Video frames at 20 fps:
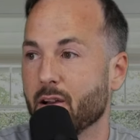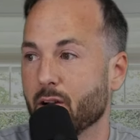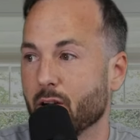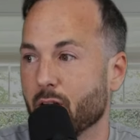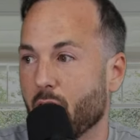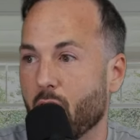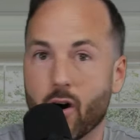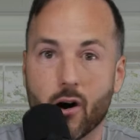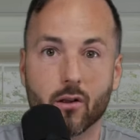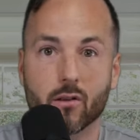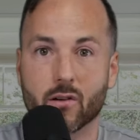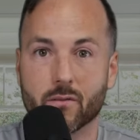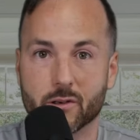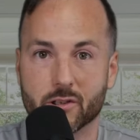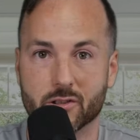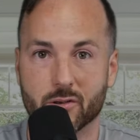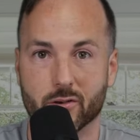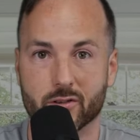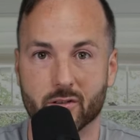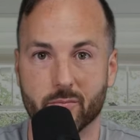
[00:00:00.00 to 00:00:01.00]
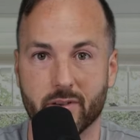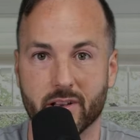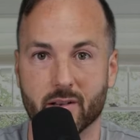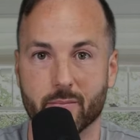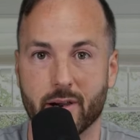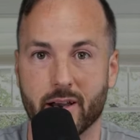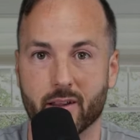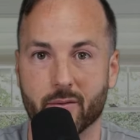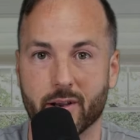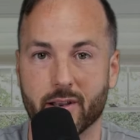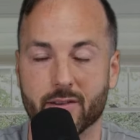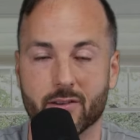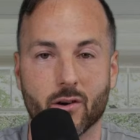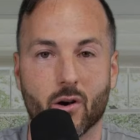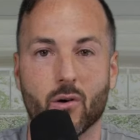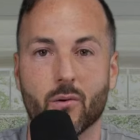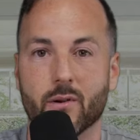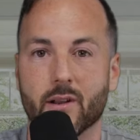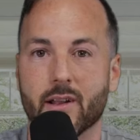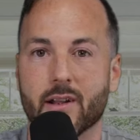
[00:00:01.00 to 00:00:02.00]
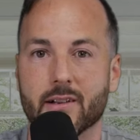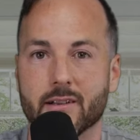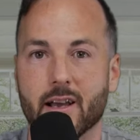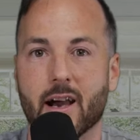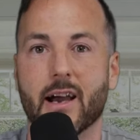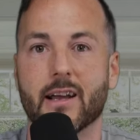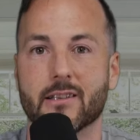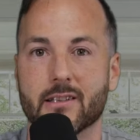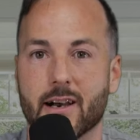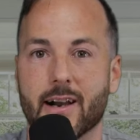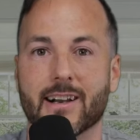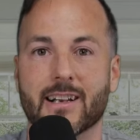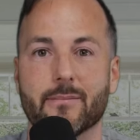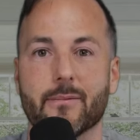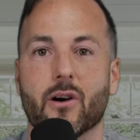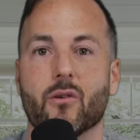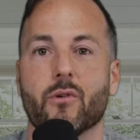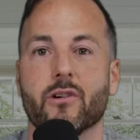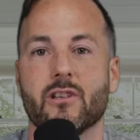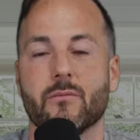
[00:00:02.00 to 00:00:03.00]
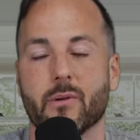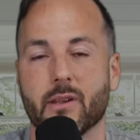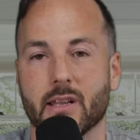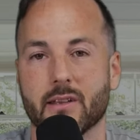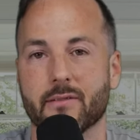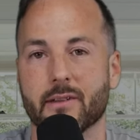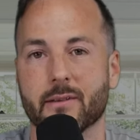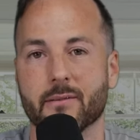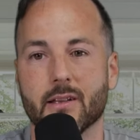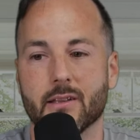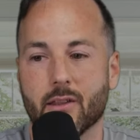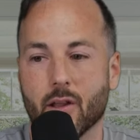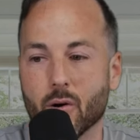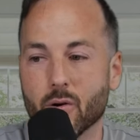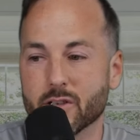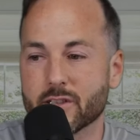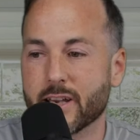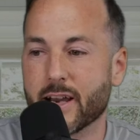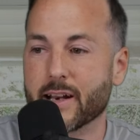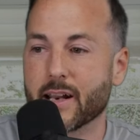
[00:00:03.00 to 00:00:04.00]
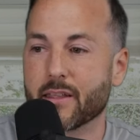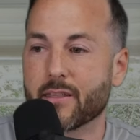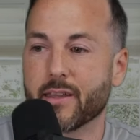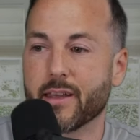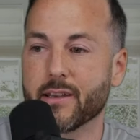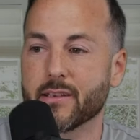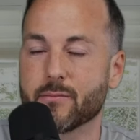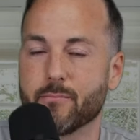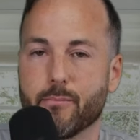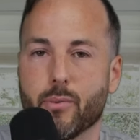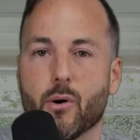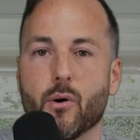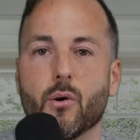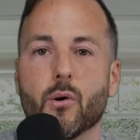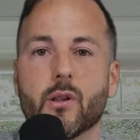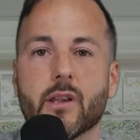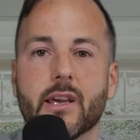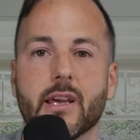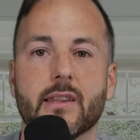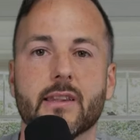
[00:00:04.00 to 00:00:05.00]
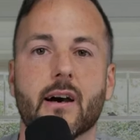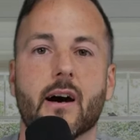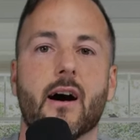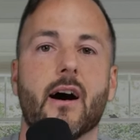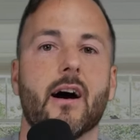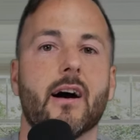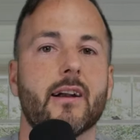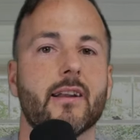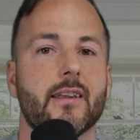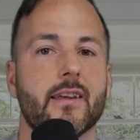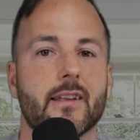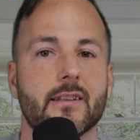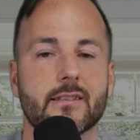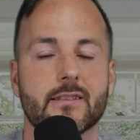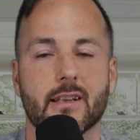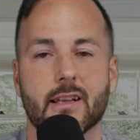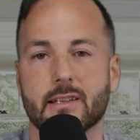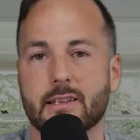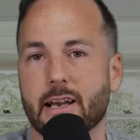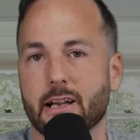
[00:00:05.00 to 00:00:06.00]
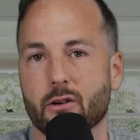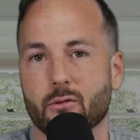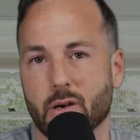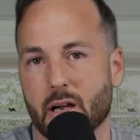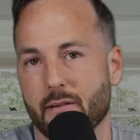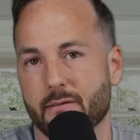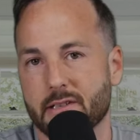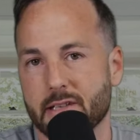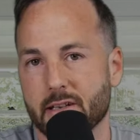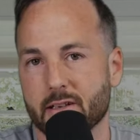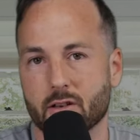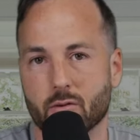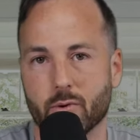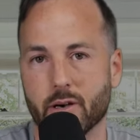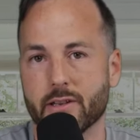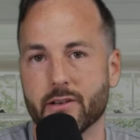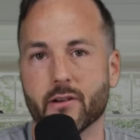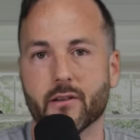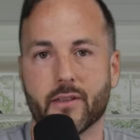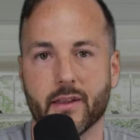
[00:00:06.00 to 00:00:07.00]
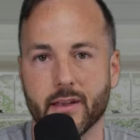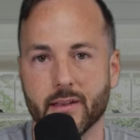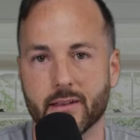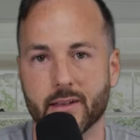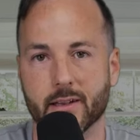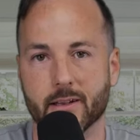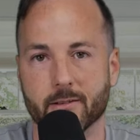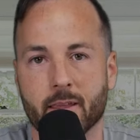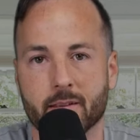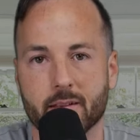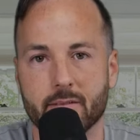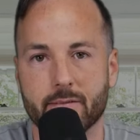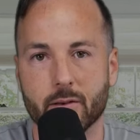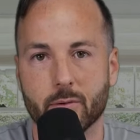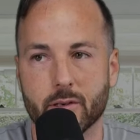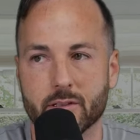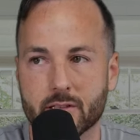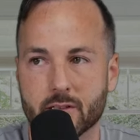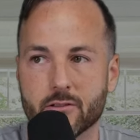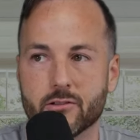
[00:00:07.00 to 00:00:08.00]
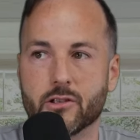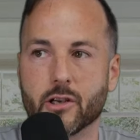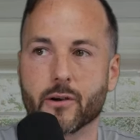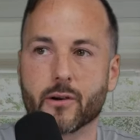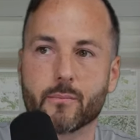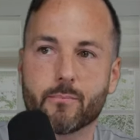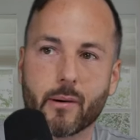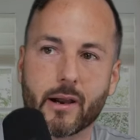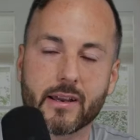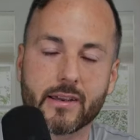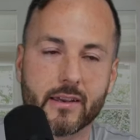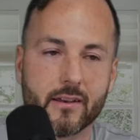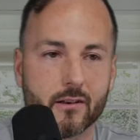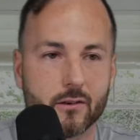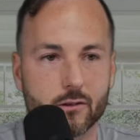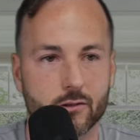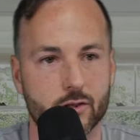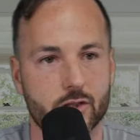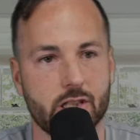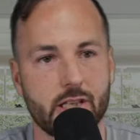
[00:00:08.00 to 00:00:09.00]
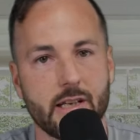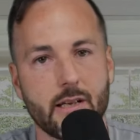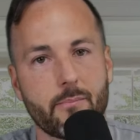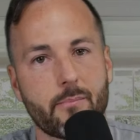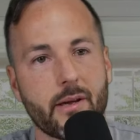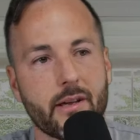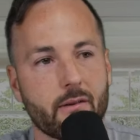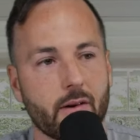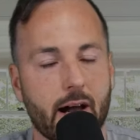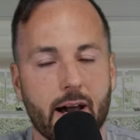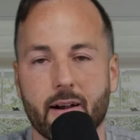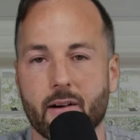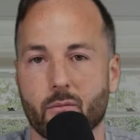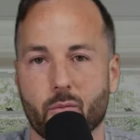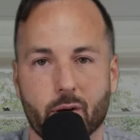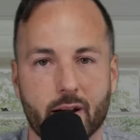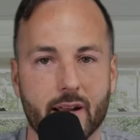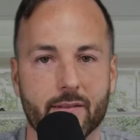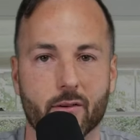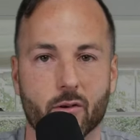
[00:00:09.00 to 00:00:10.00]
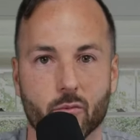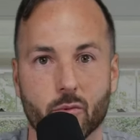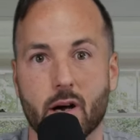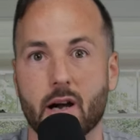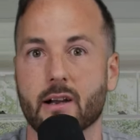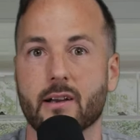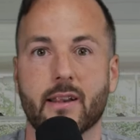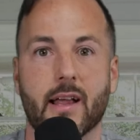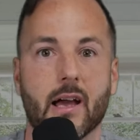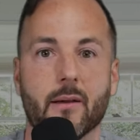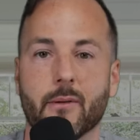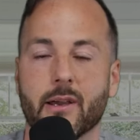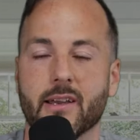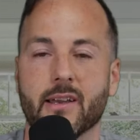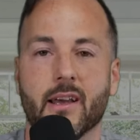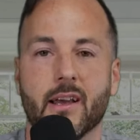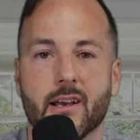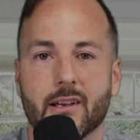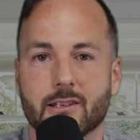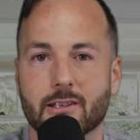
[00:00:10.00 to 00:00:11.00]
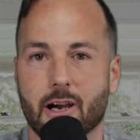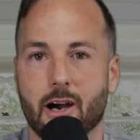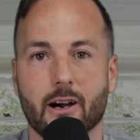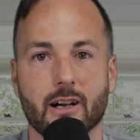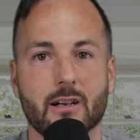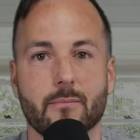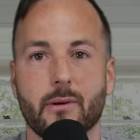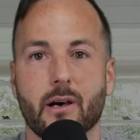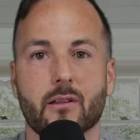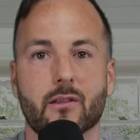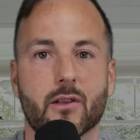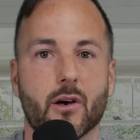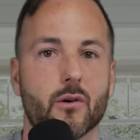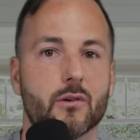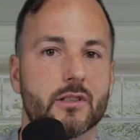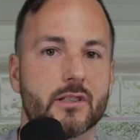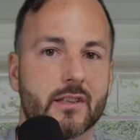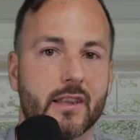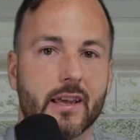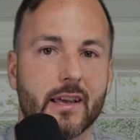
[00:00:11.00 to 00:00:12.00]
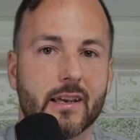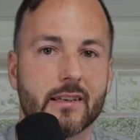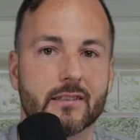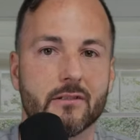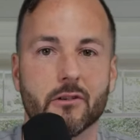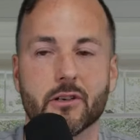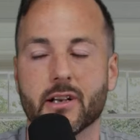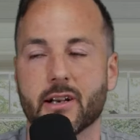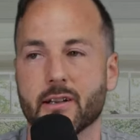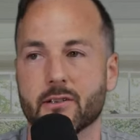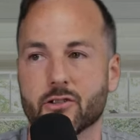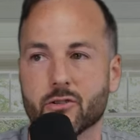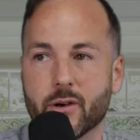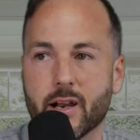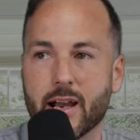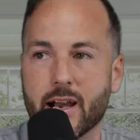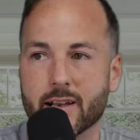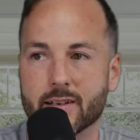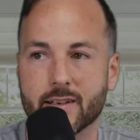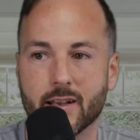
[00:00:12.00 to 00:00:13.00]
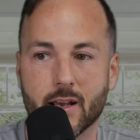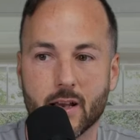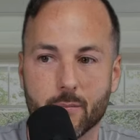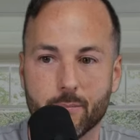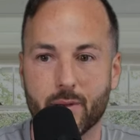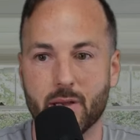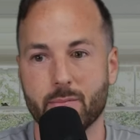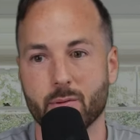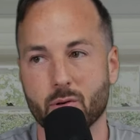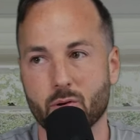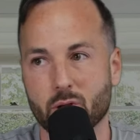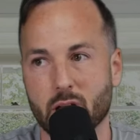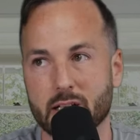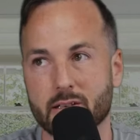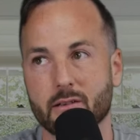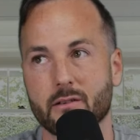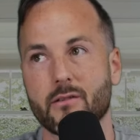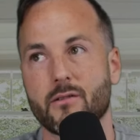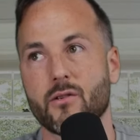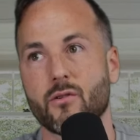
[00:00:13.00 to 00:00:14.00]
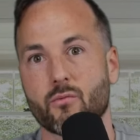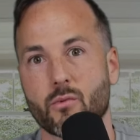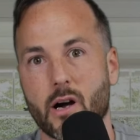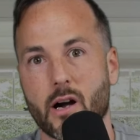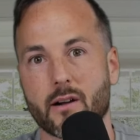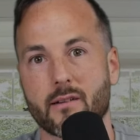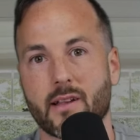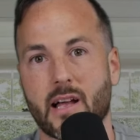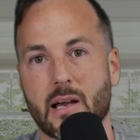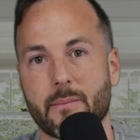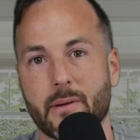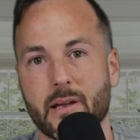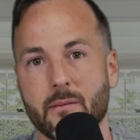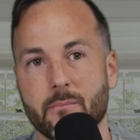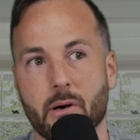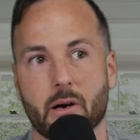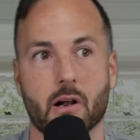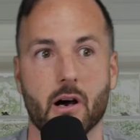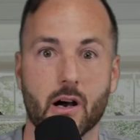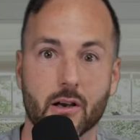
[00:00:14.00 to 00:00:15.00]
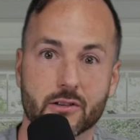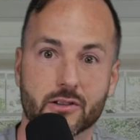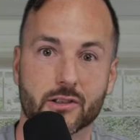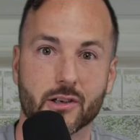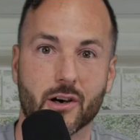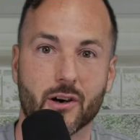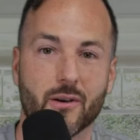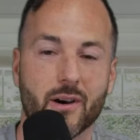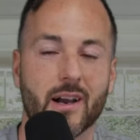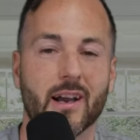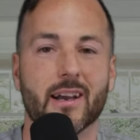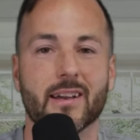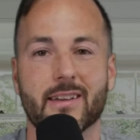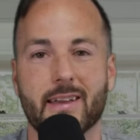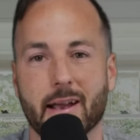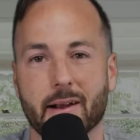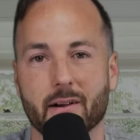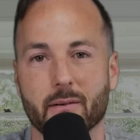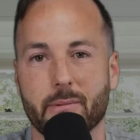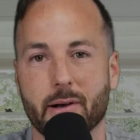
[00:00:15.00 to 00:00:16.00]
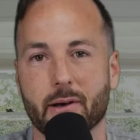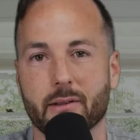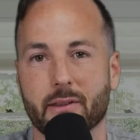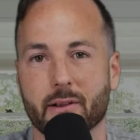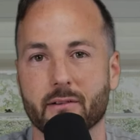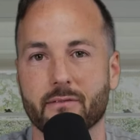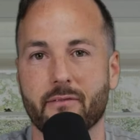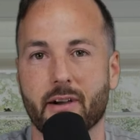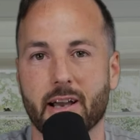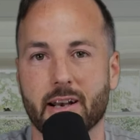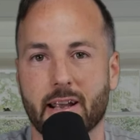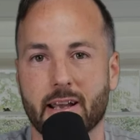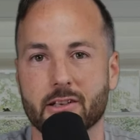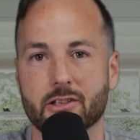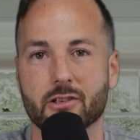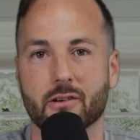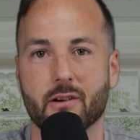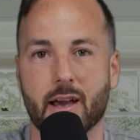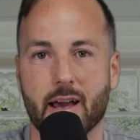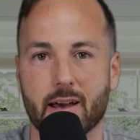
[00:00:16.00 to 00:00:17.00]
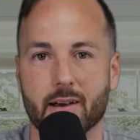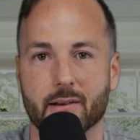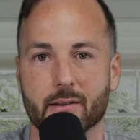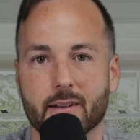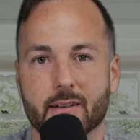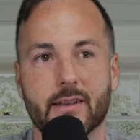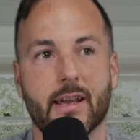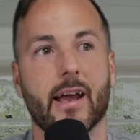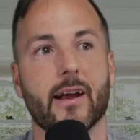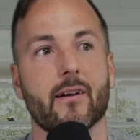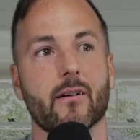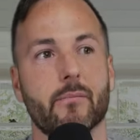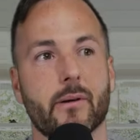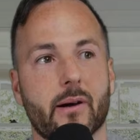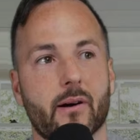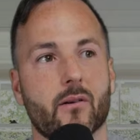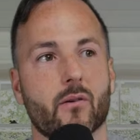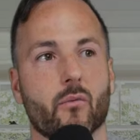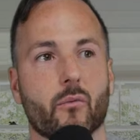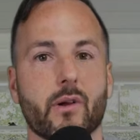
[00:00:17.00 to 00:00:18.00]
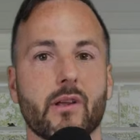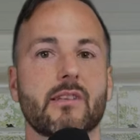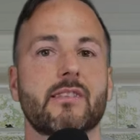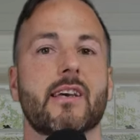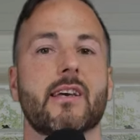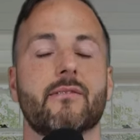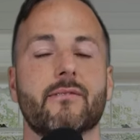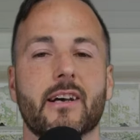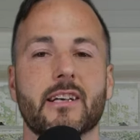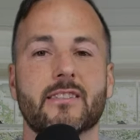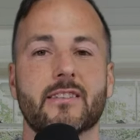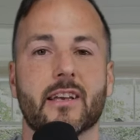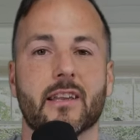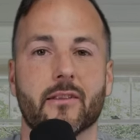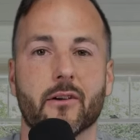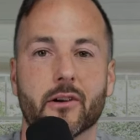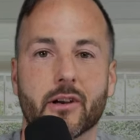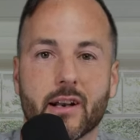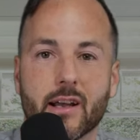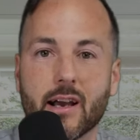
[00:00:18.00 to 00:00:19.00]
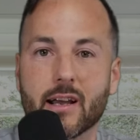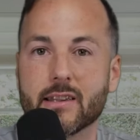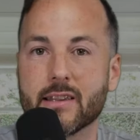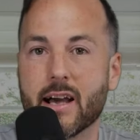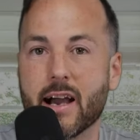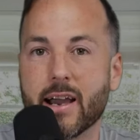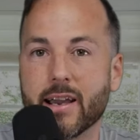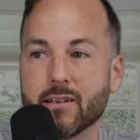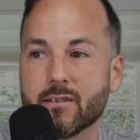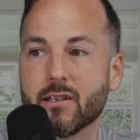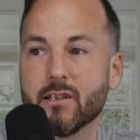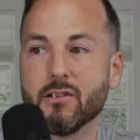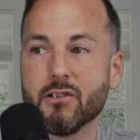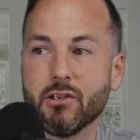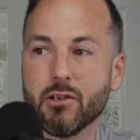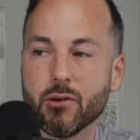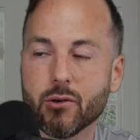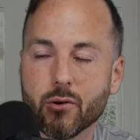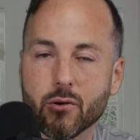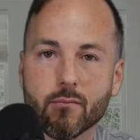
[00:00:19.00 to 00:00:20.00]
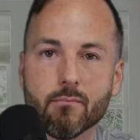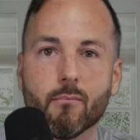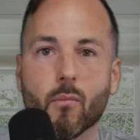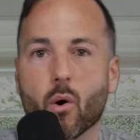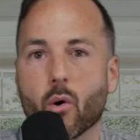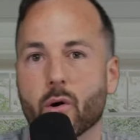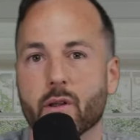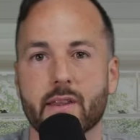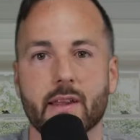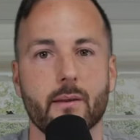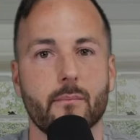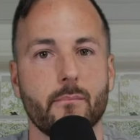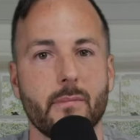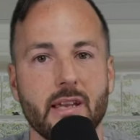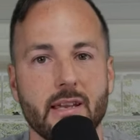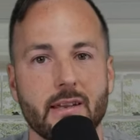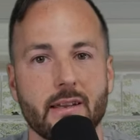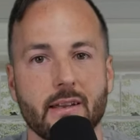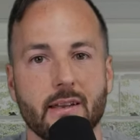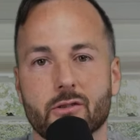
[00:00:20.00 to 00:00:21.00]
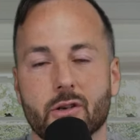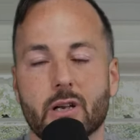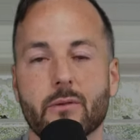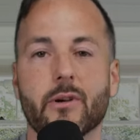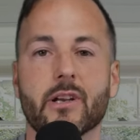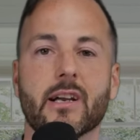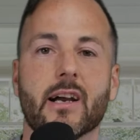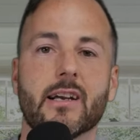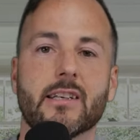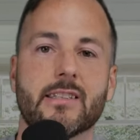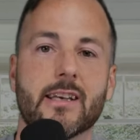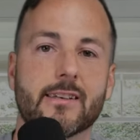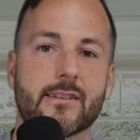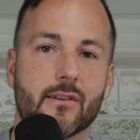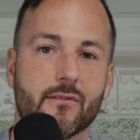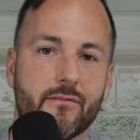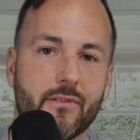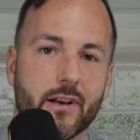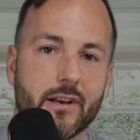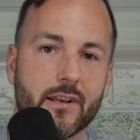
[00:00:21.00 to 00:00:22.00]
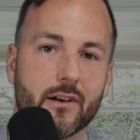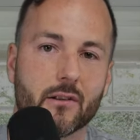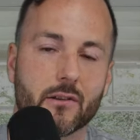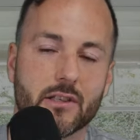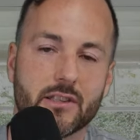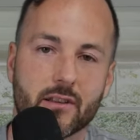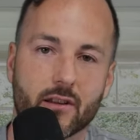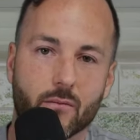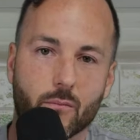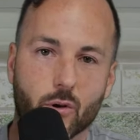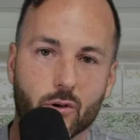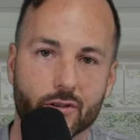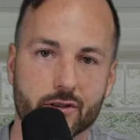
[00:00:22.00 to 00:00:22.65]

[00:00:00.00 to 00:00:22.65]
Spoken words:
all over social media, by the way. Don't not talk about what you believe in. Those kind of things pull in the audience that gravitate to what you're thinking. If you're into dirt biking or jeeping, I don't know, whatever, rock climbing, talk about those things and you're gonna attract people who like to do rock climbing, but also care about their financial health, care about real estate investing. They're gonna align to you more than me. So anyway, guys, that's the video. These are the most